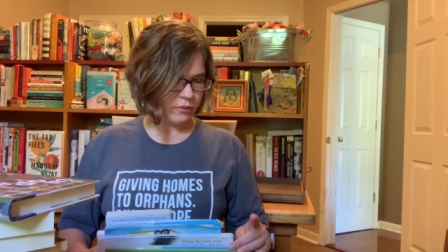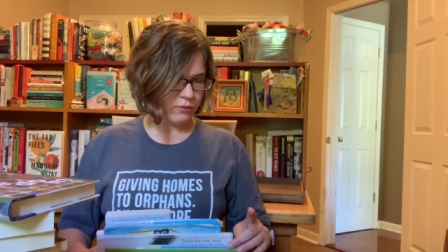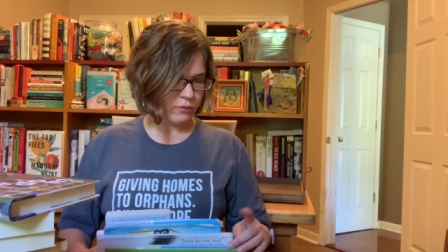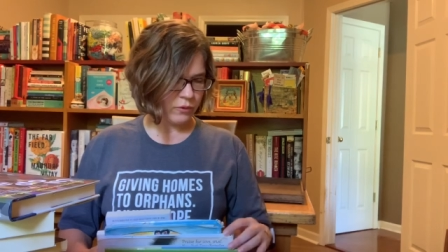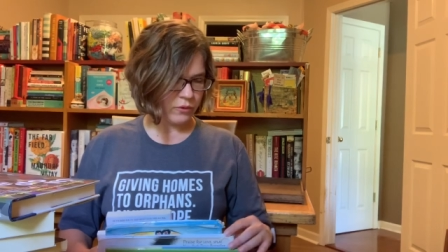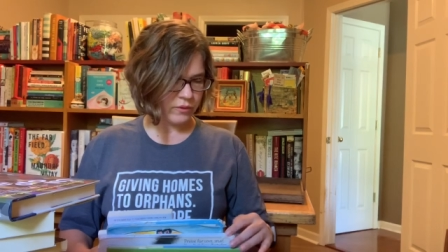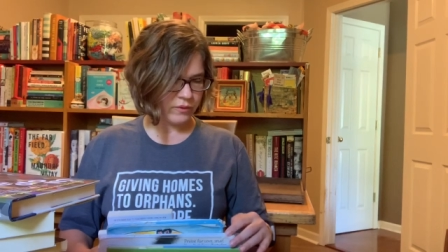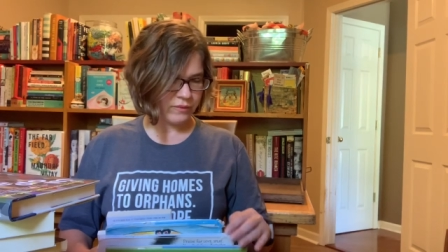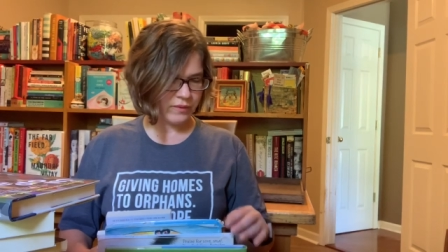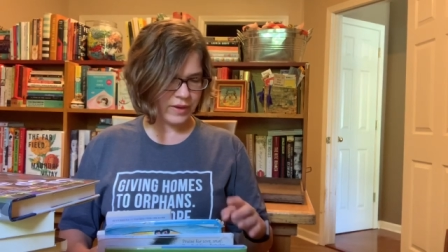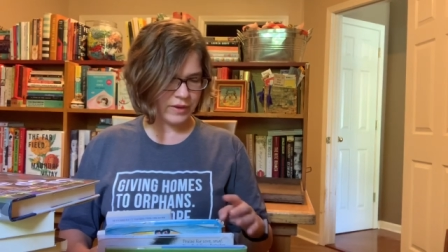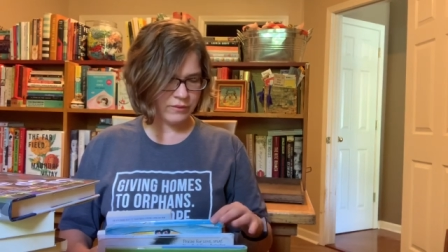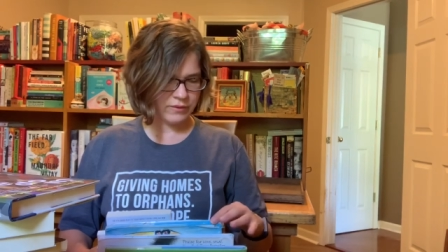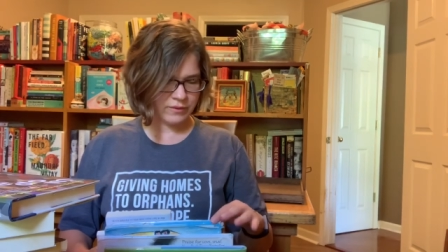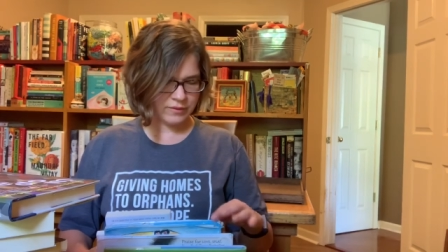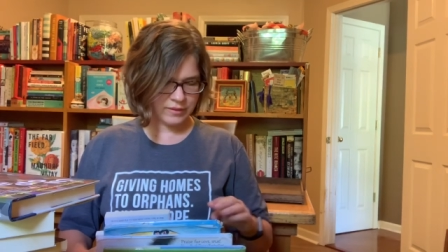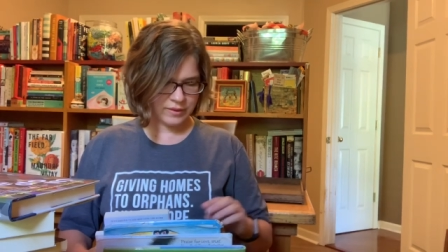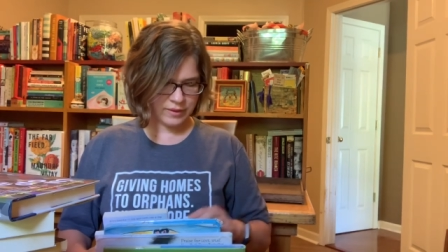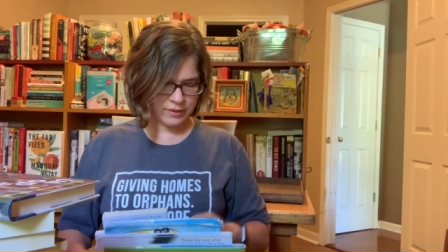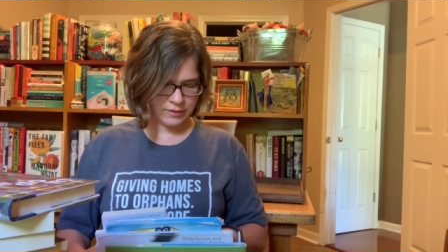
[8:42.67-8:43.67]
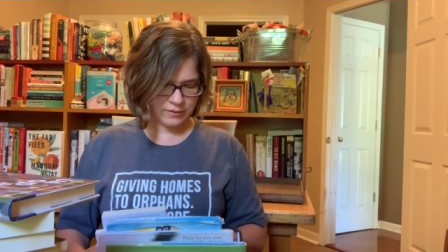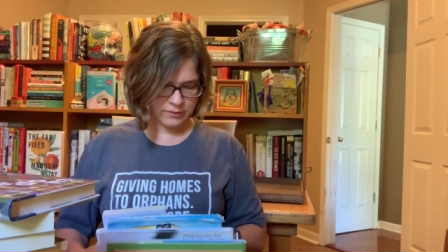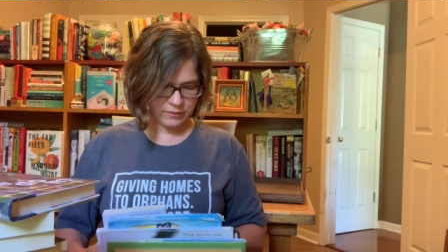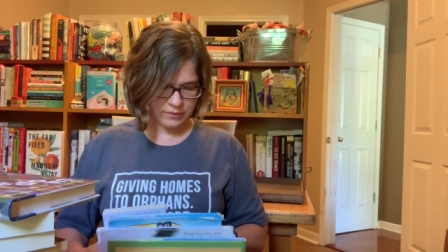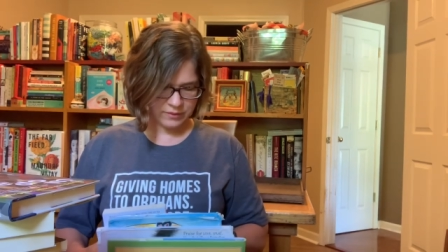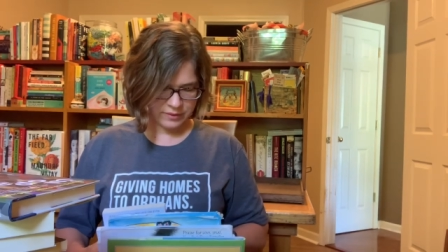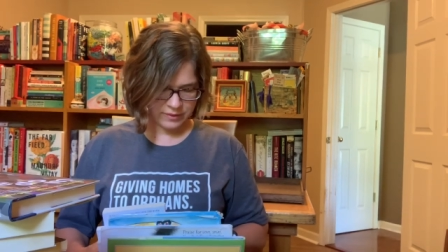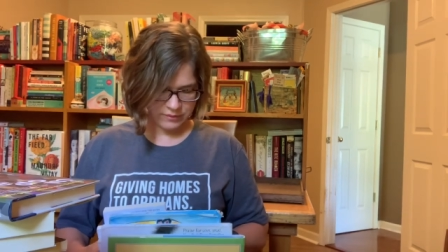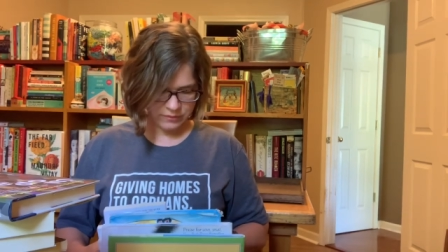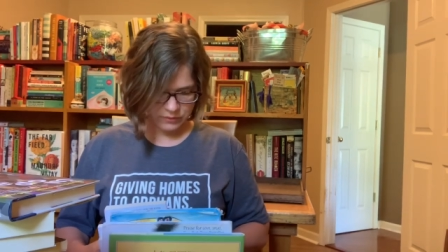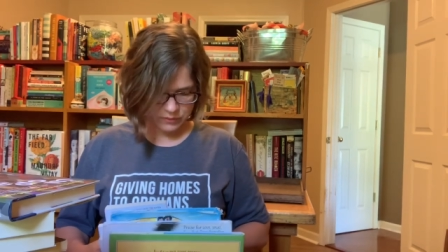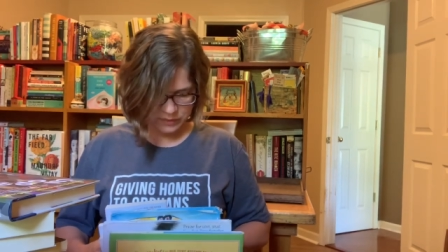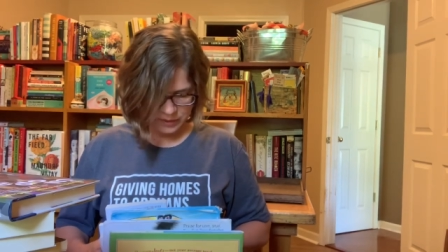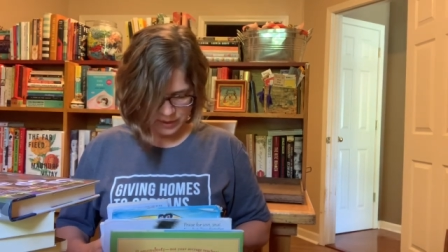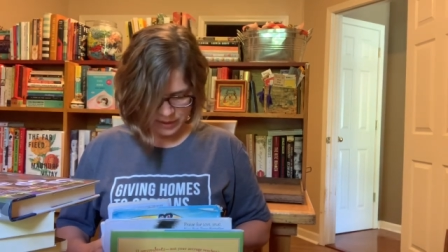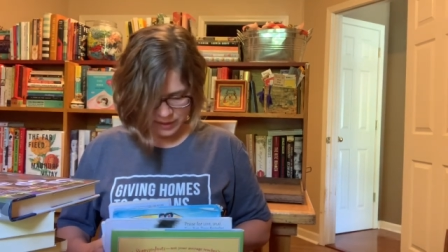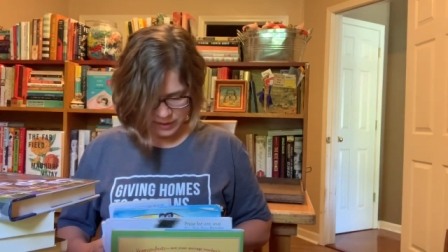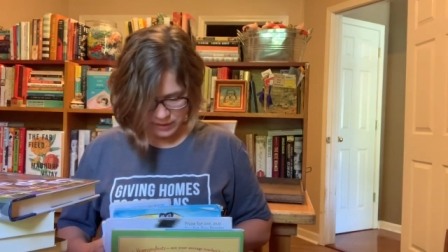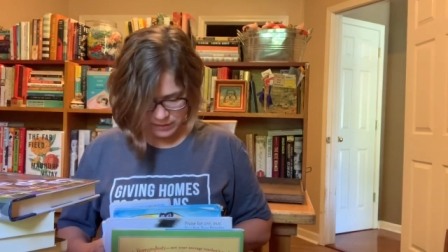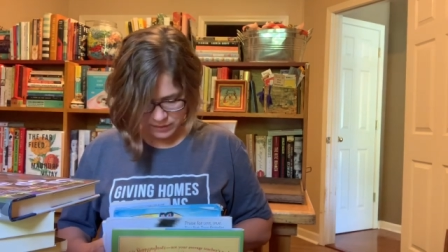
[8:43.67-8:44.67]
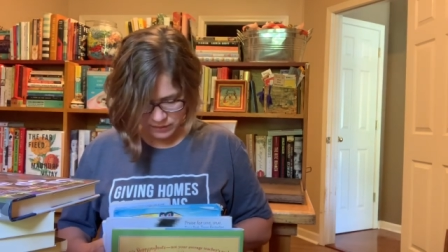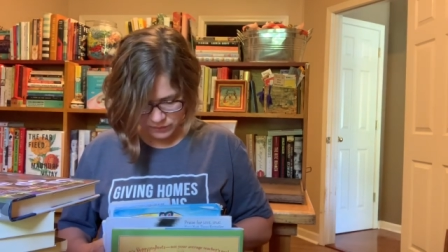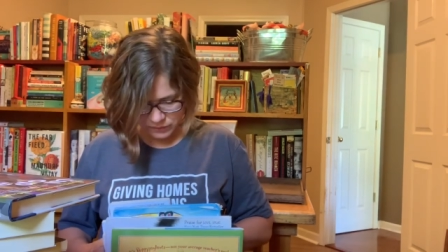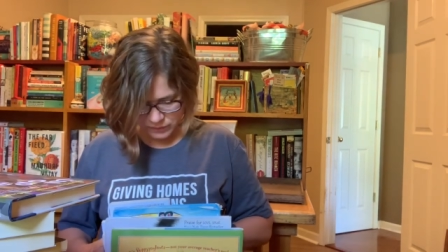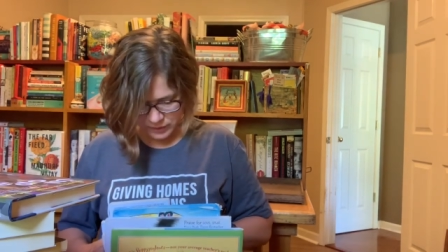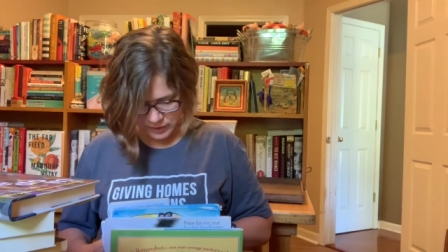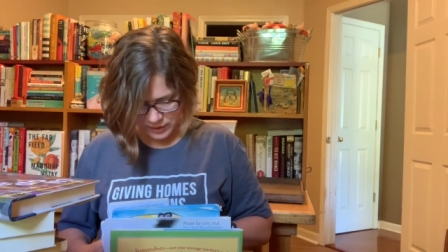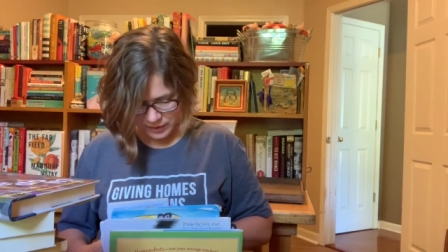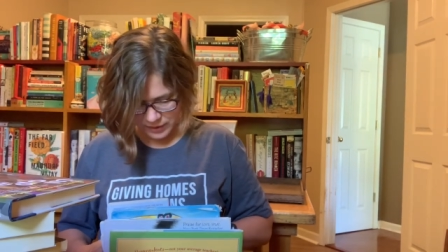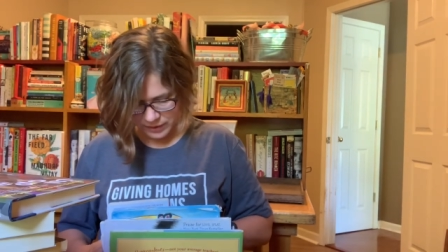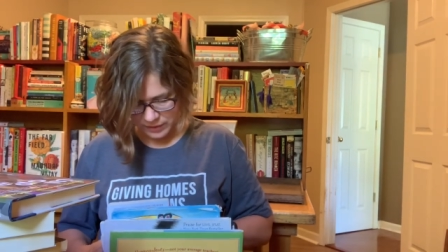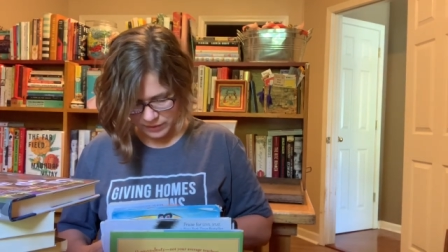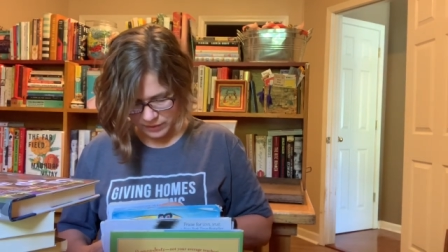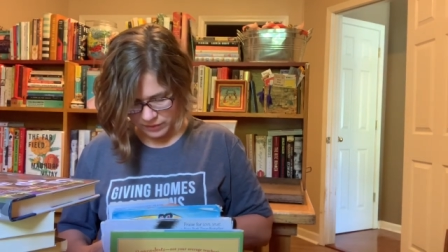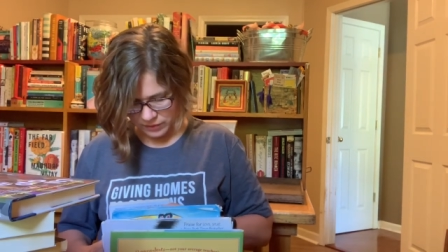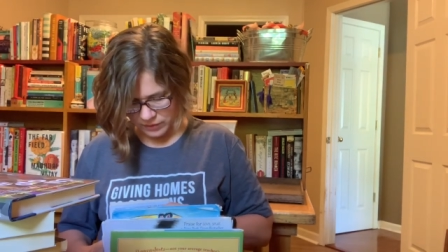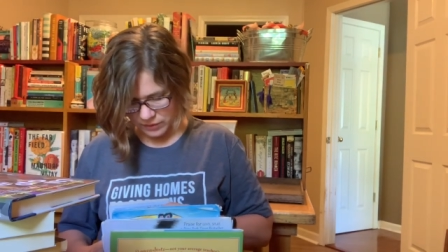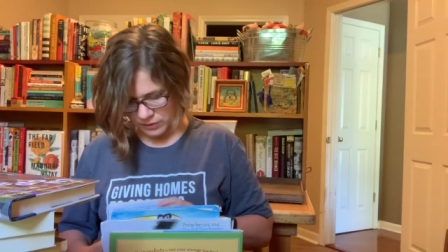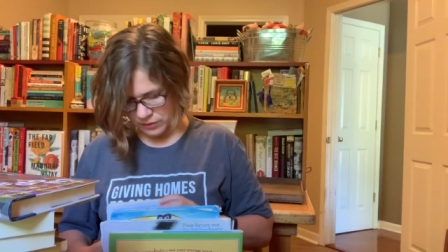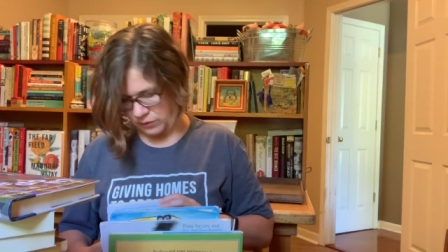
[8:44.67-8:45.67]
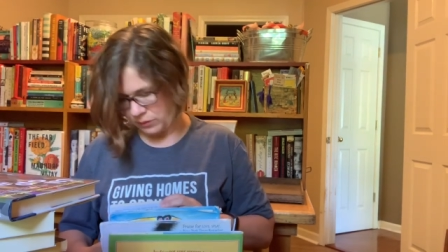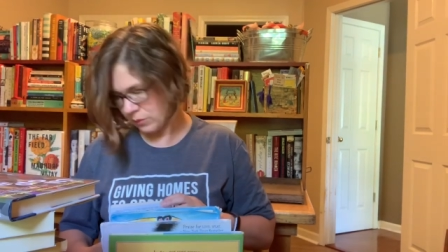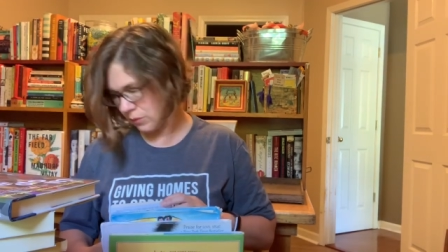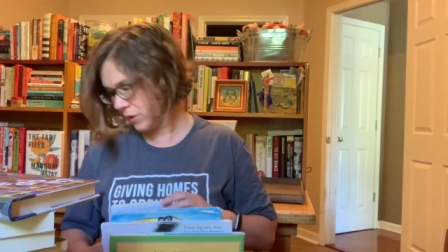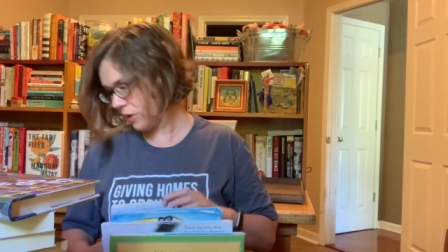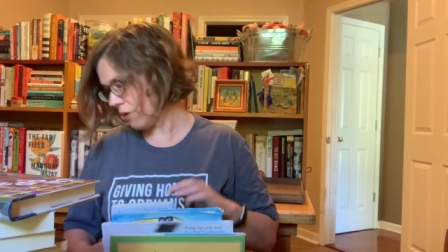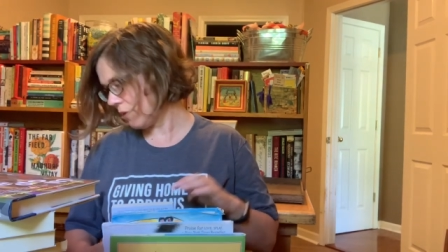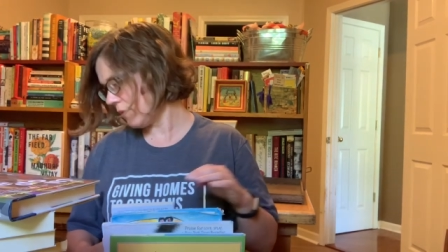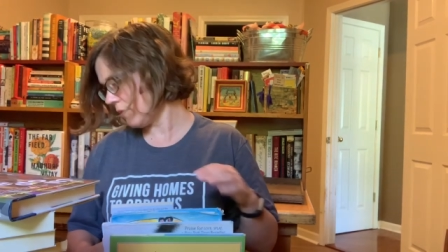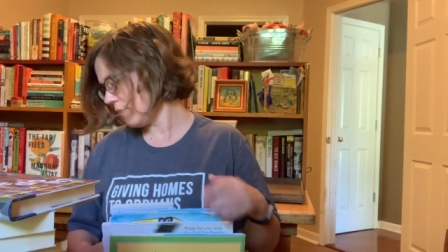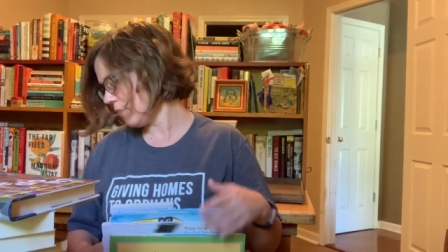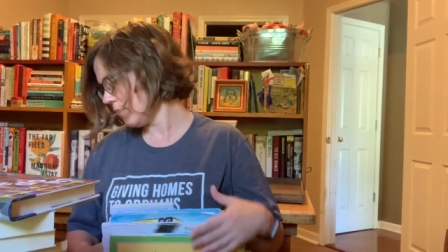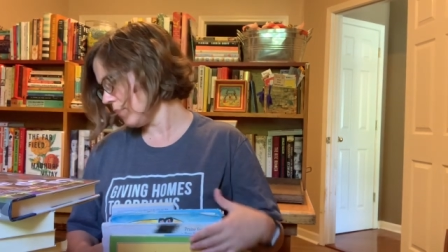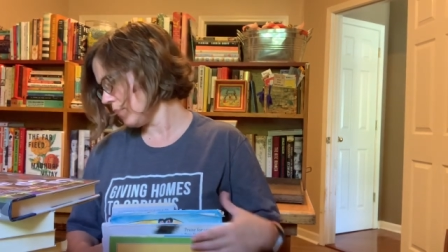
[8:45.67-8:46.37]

24, 6, five 7, 28, 29, 30, 31,